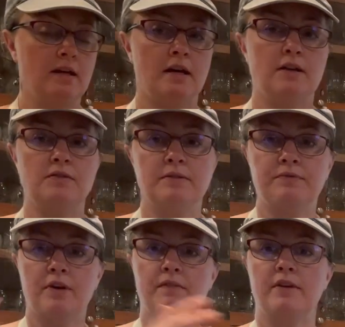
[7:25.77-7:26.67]
I use them
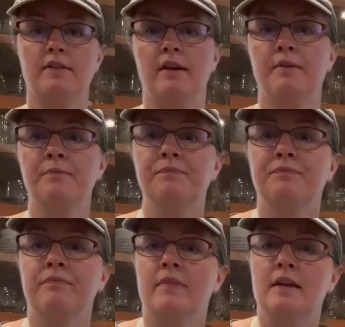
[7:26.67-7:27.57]
for everything.
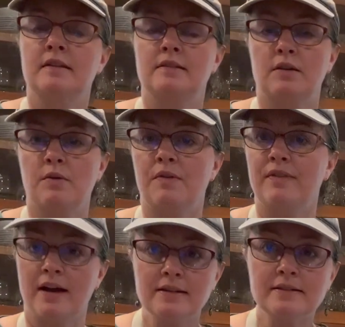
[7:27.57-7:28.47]
So
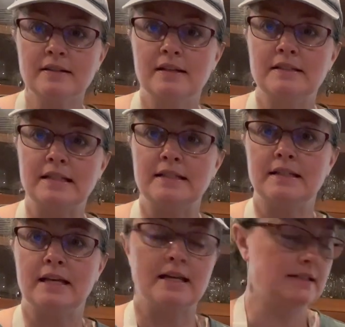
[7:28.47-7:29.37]
that's as
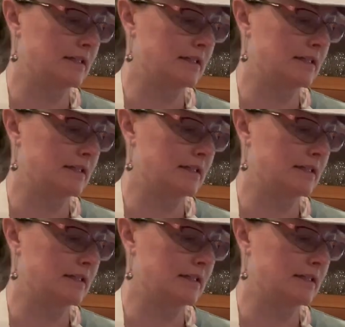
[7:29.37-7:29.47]
easy as it